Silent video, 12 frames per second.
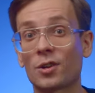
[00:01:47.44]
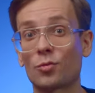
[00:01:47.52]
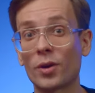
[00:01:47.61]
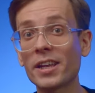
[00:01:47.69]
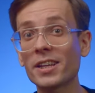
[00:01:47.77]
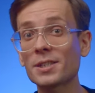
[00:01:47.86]
the
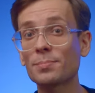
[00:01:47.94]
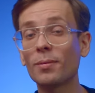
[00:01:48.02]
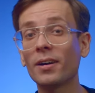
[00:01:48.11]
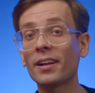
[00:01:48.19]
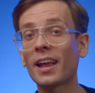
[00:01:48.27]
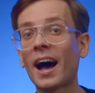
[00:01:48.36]
greatest
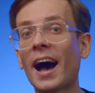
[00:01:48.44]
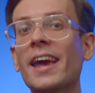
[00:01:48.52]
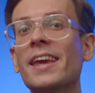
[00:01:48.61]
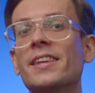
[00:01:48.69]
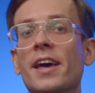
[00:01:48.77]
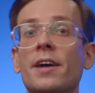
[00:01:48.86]
part,
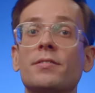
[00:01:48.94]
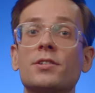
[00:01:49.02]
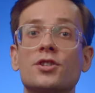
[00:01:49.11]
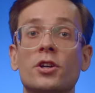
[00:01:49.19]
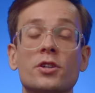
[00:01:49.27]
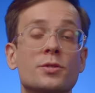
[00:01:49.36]
I never
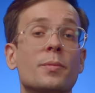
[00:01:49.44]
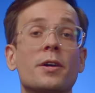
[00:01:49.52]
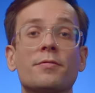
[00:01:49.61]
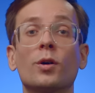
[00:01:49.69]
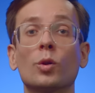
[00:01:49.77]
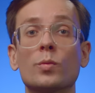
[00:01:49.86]
charge my
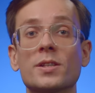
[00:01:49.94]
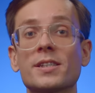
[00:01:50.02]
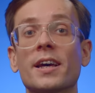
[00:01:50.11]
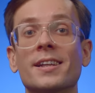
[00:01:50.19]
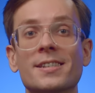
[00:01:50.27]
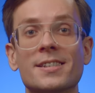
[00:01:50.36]
followers
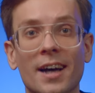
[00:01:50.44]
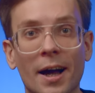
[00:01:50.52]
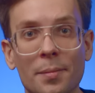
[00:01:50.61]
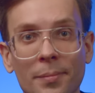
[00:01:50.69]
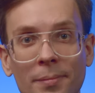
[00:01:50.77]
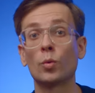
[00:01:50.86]
a
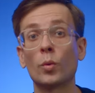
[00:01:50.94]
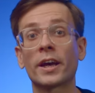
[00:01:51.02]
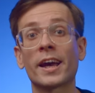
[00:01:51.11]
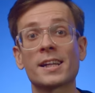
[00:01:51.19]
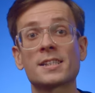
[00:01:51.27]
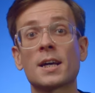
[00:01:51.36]
dime. Quick
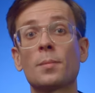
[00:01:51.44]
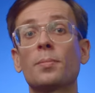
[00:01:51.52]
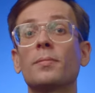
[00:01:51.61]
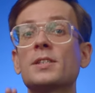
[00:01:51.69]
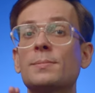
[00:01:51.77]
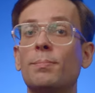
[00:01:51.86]
heads up,
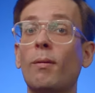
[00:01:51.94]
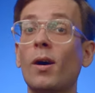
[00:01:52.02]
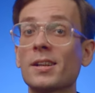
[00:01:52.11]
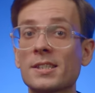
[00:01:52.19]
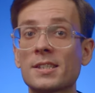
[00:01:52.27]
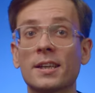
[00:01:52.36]

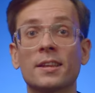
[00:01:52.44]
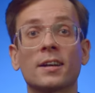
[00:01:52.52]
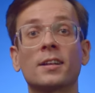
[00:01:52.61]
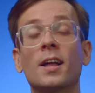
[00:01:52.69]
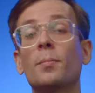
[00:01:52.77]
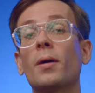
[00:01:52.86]
spots in the
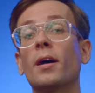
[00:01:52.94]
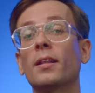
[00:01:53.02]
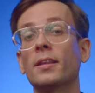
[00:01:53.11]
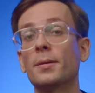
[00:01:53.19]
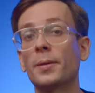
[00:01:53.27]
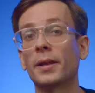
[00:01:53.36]
club are
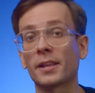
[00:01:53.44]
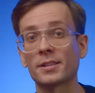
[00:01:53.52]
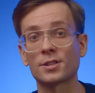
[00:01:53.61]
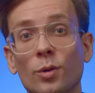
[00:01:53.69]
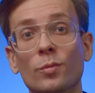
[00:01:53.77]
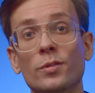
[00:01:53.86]
limited,
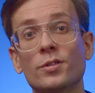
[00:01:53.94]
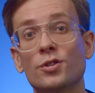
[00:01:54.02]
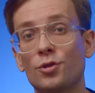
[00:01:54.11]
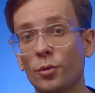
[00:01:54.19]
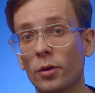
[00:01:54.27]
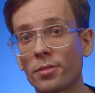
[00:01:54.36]
so
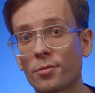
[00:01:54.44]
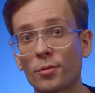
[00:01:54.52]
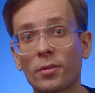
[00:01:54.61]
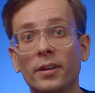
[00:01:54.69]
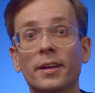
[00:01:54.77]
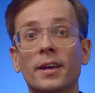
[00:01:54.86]
join through
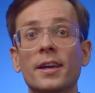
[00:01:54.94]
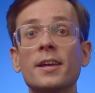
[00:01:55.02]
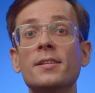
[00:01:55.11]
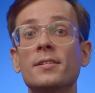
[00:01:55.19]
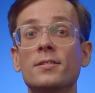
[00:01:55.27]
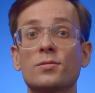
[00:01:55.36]
the link
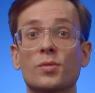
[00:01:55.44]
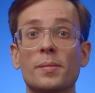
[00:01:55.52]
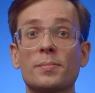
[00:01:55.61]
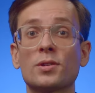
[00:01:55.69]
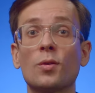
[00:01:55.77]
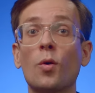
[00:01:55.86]
in the
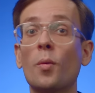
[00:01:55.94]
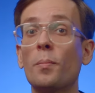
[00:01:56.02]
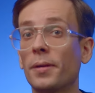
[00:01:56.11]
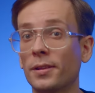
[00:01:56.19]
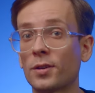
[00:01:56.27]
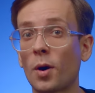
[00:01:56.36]
description or
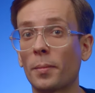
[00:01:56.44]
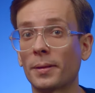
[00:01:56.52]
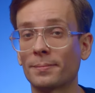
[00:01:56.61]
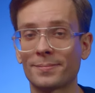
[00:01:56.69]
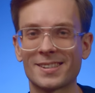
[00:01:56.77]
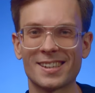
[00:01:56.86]
pinned
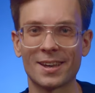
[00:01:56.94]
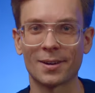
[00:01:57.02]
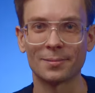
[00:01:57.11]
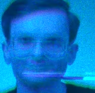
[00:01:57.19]
comment. See ya.